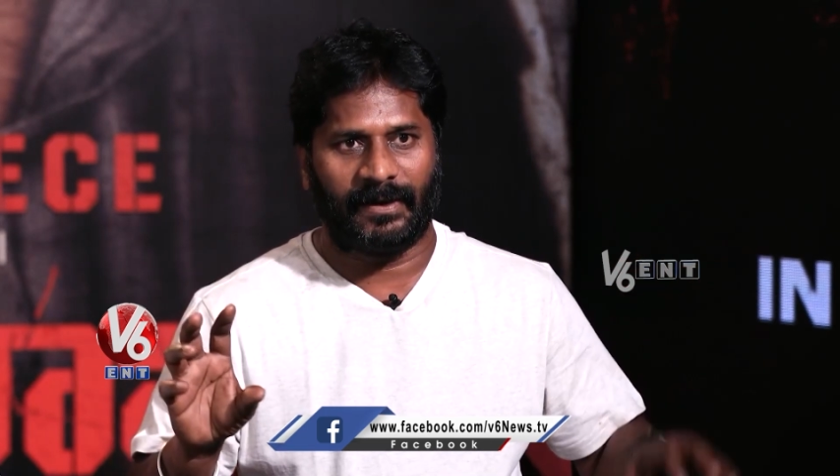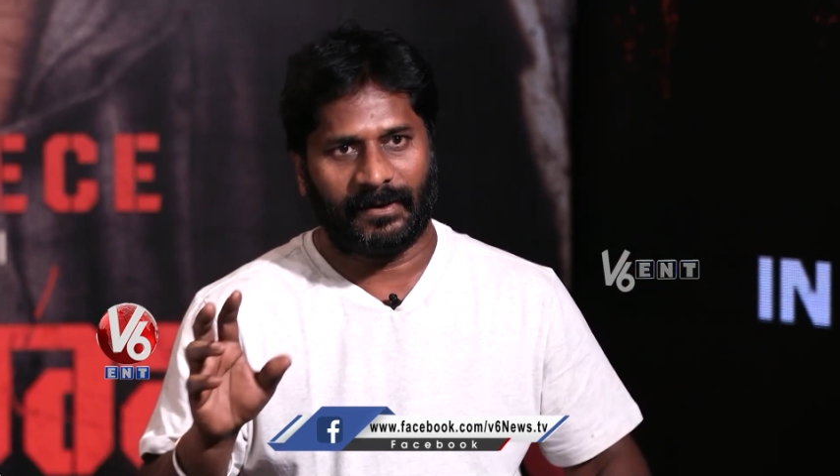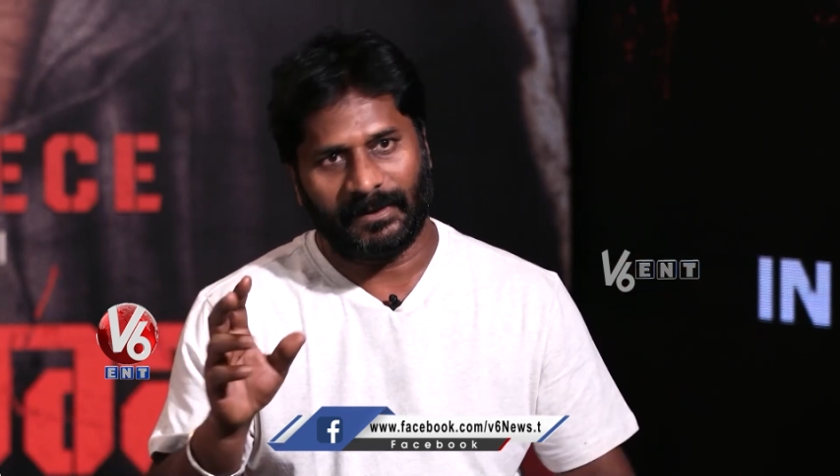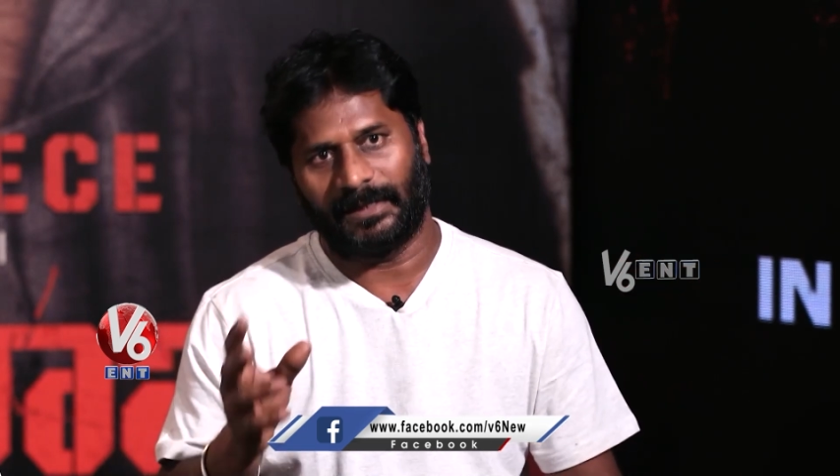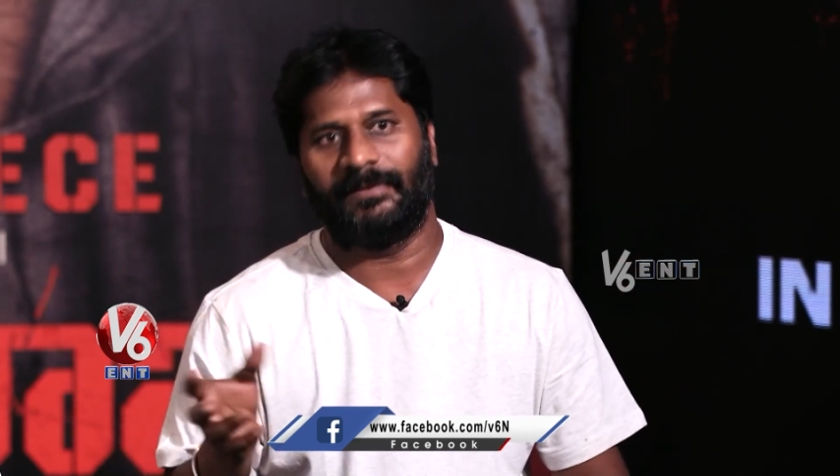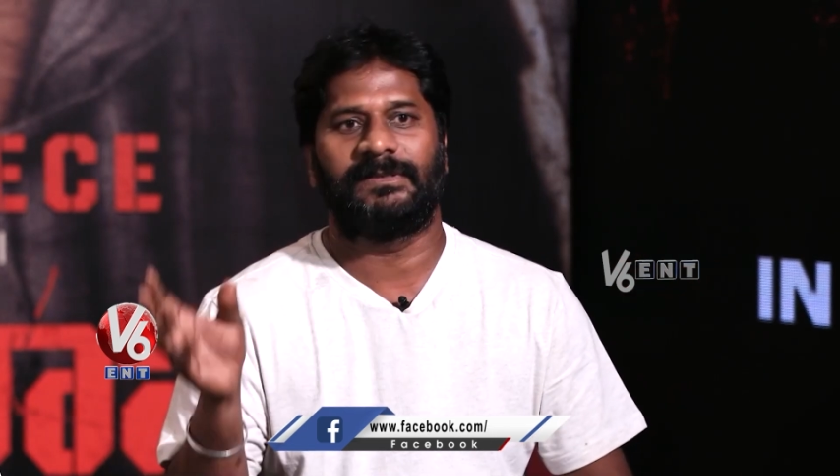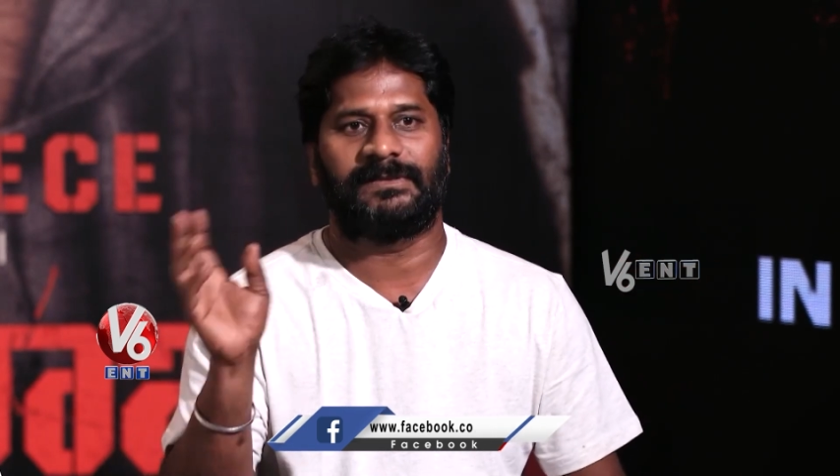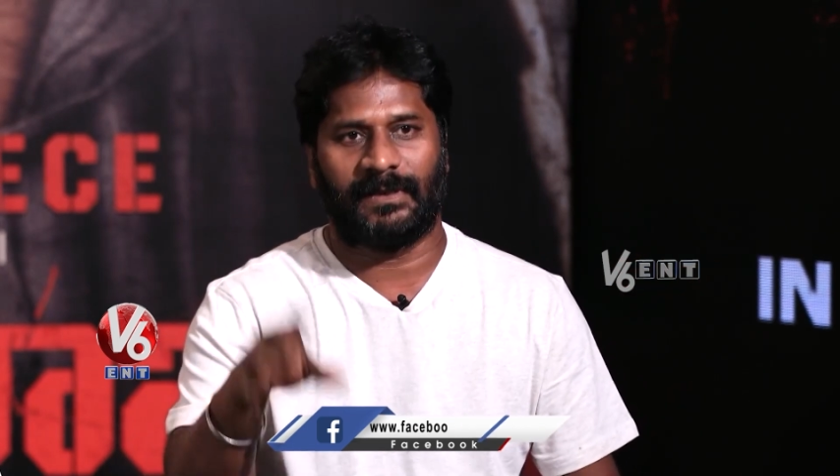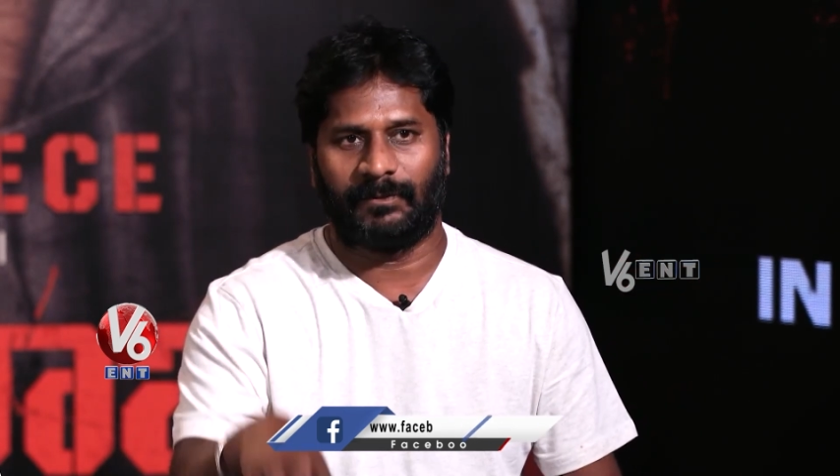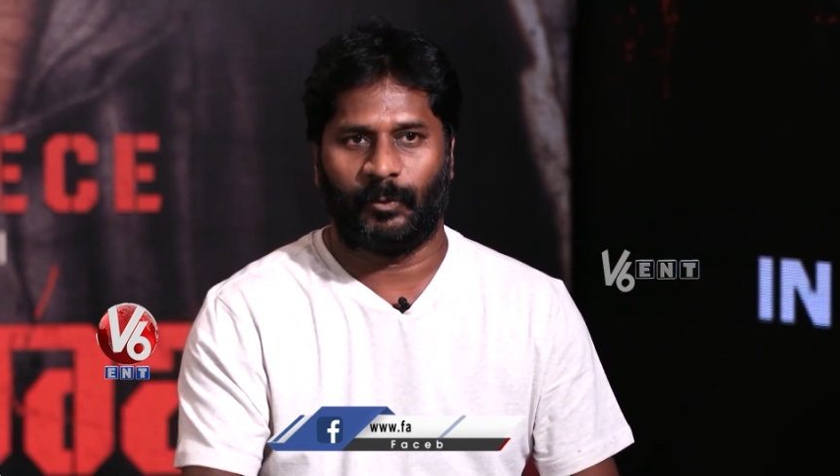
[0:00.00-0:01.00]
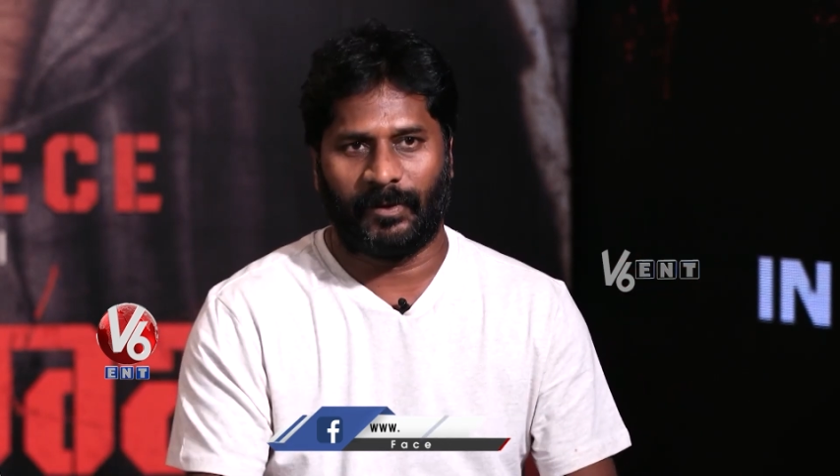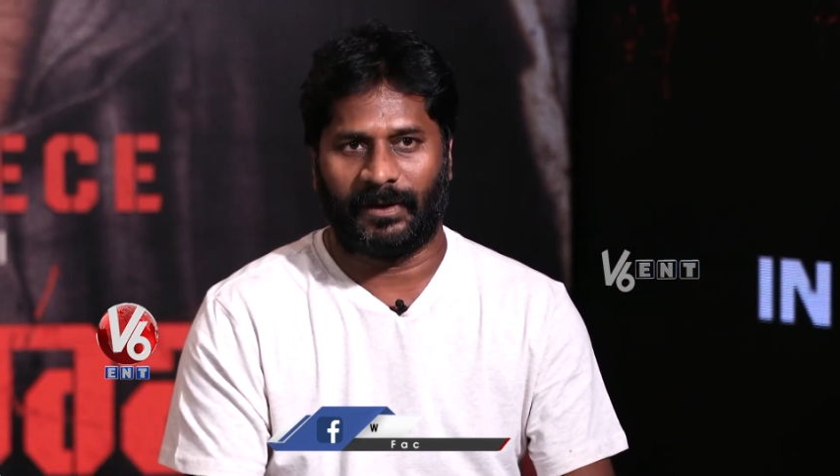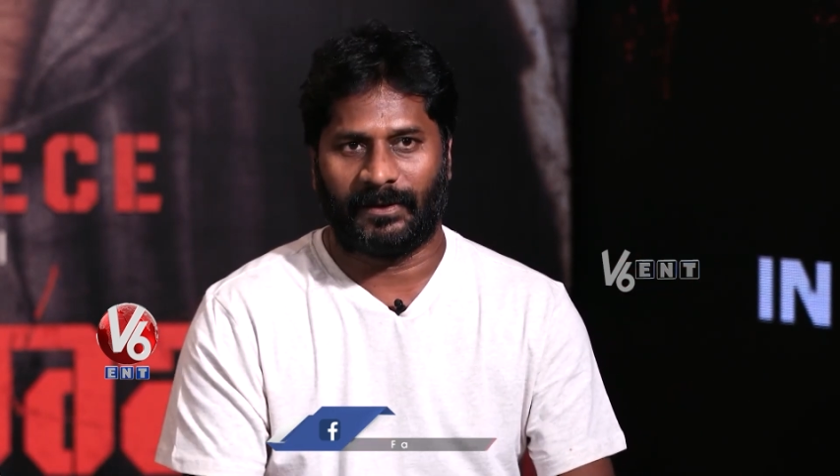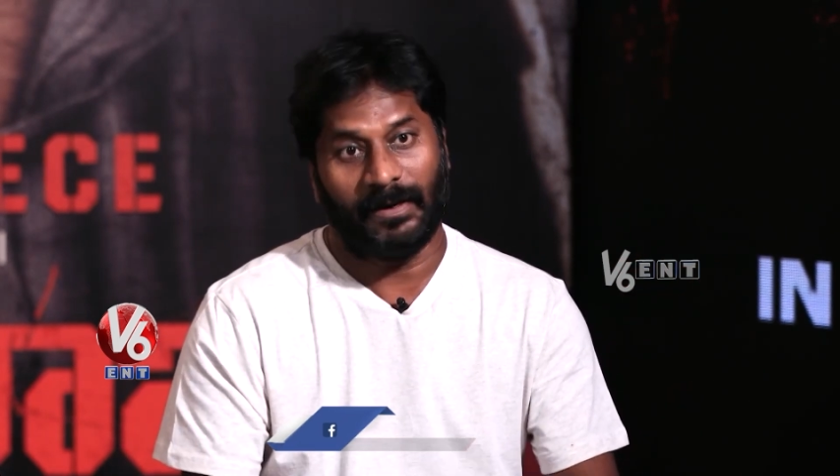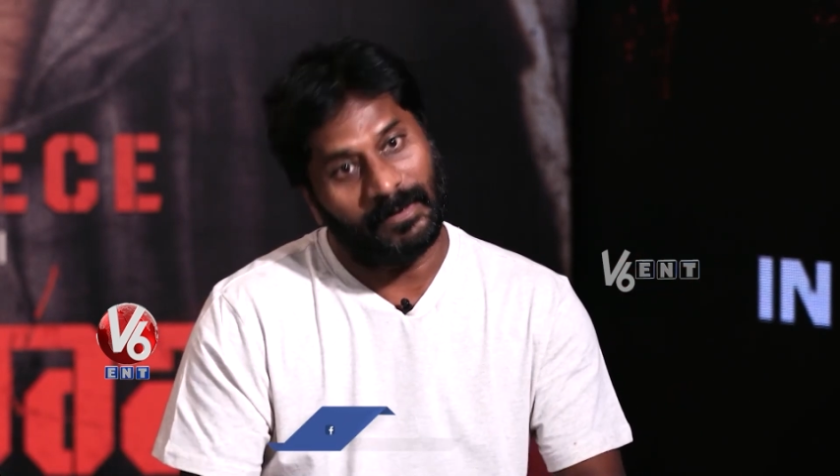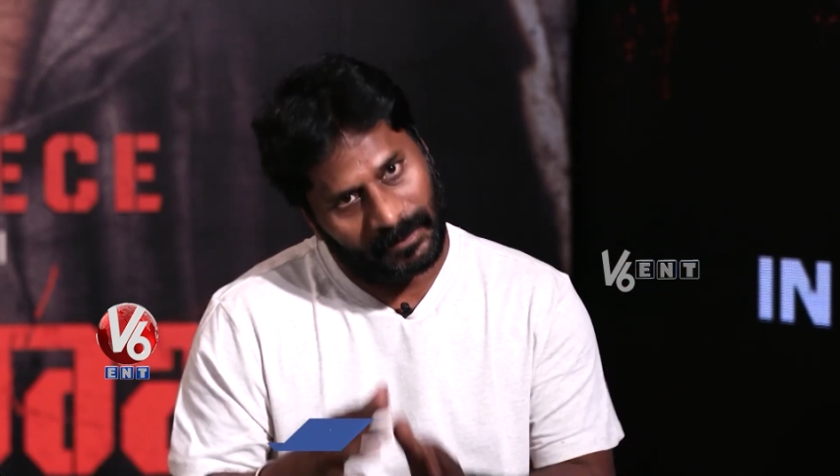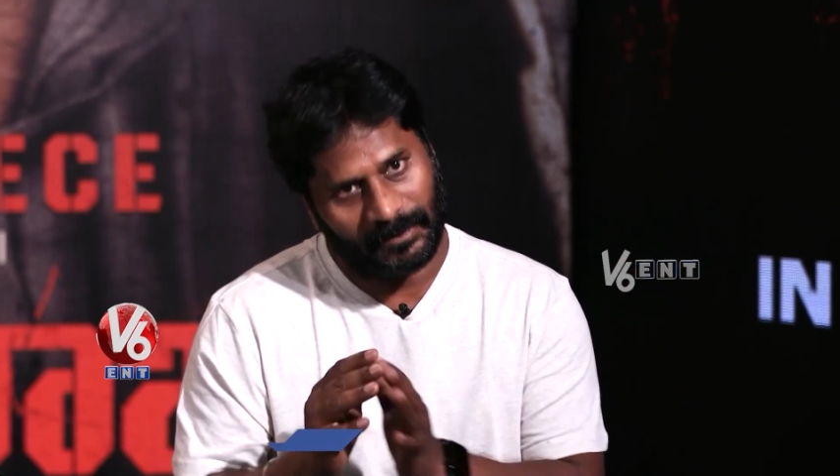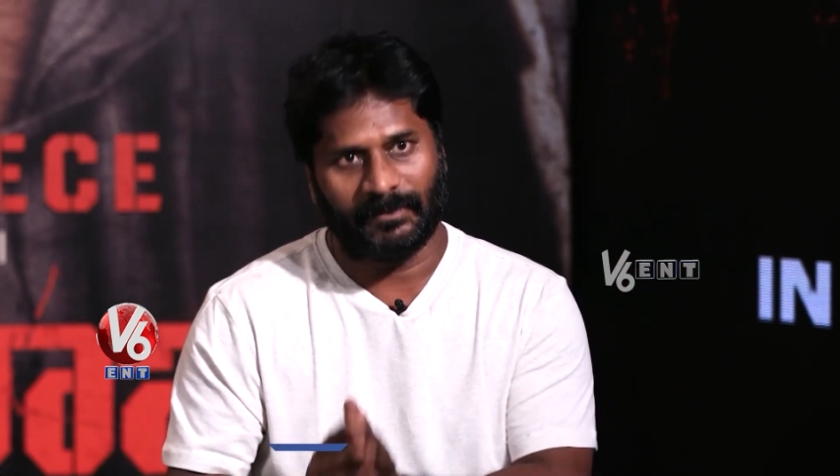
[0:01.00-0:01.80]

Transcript: another Adevachal and Mudiana.